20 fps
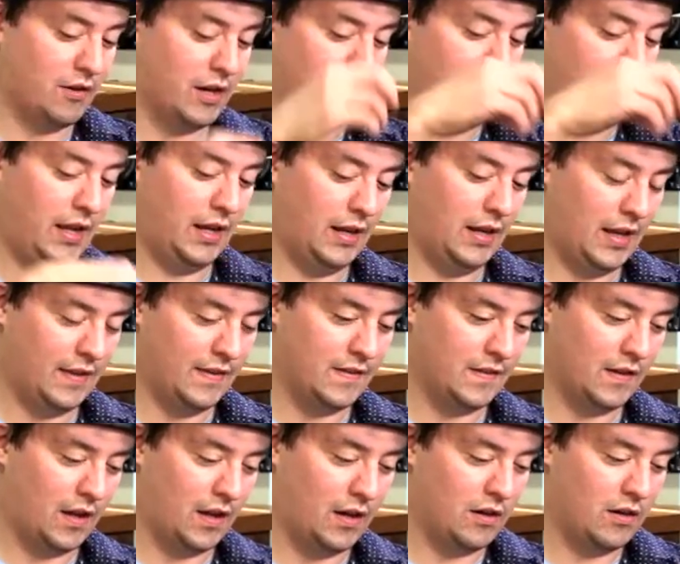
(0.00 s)
it and add
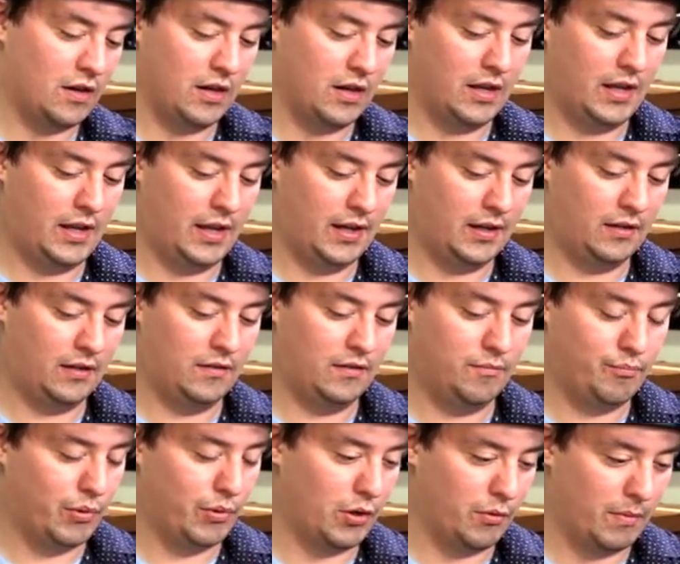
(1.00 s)
solder and
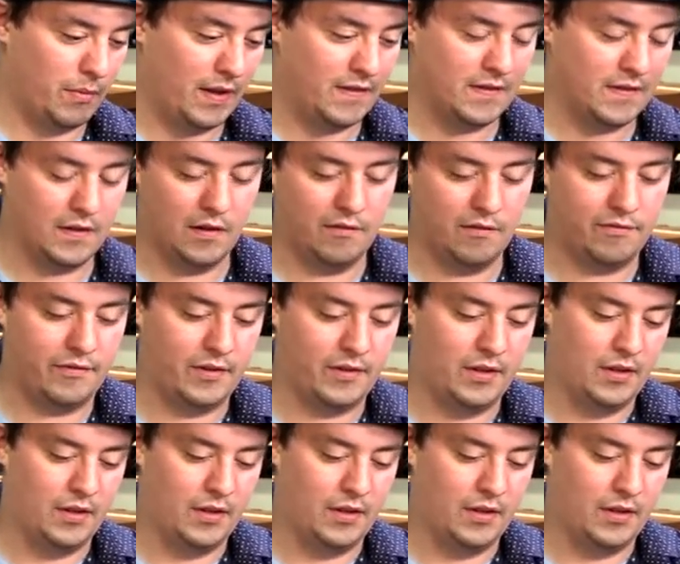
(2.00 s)
burn myself